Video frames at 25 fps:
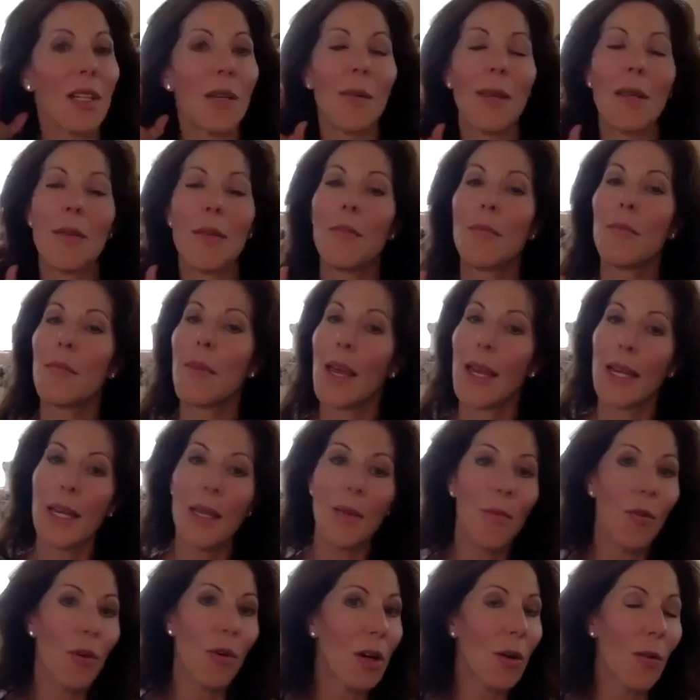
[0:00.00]
be many
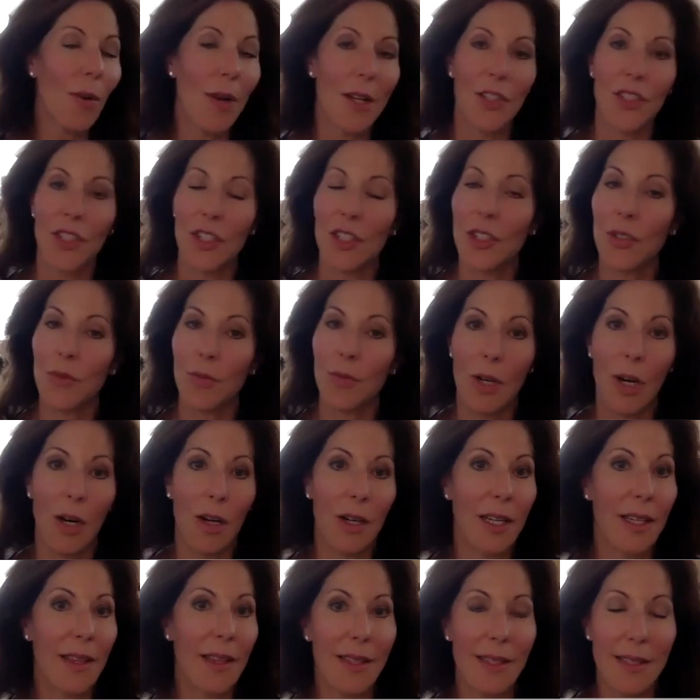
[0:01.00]
more questions
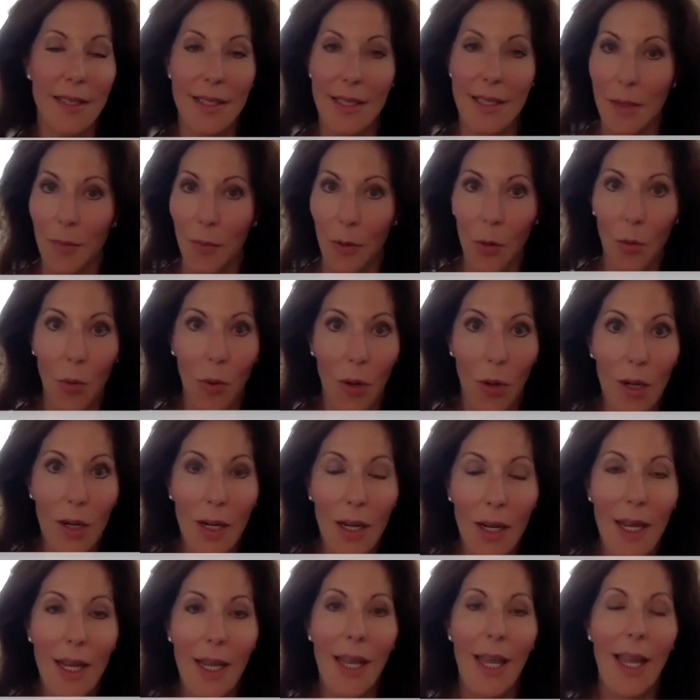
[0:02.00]
regarding this deeper work,
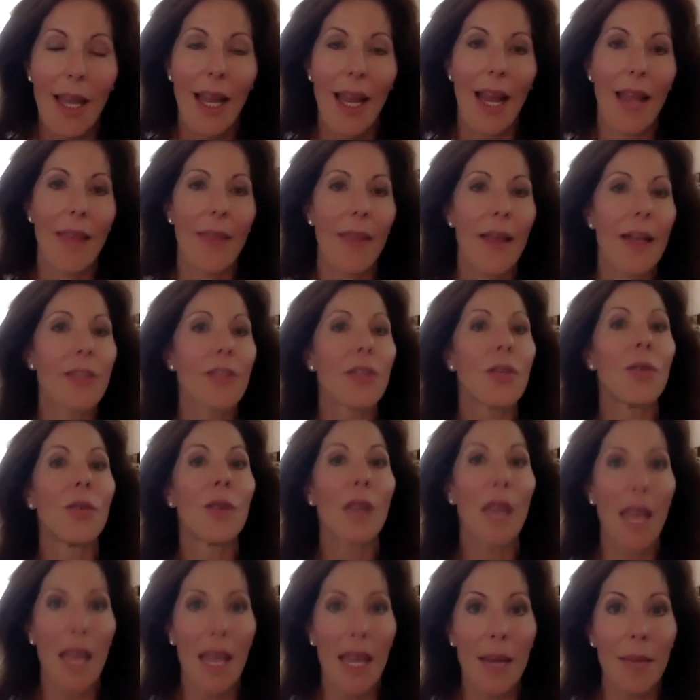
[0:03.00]
and that's
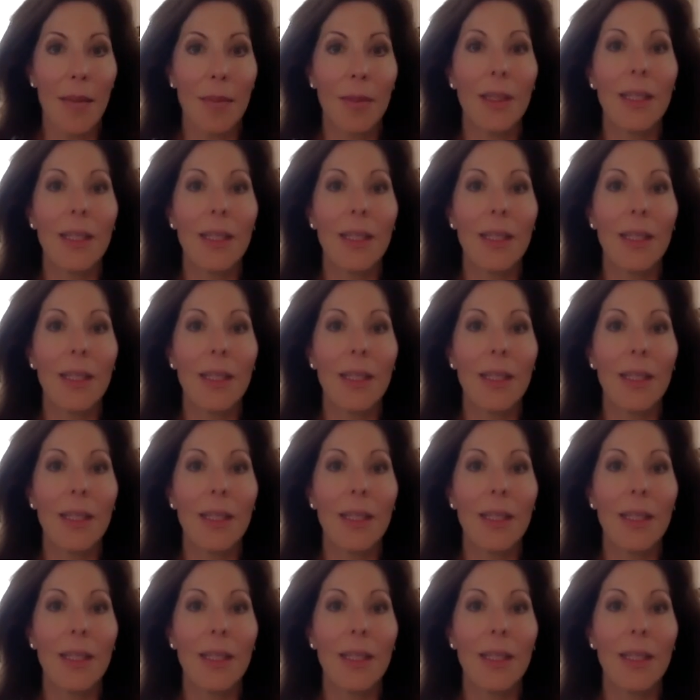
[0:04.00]
okay.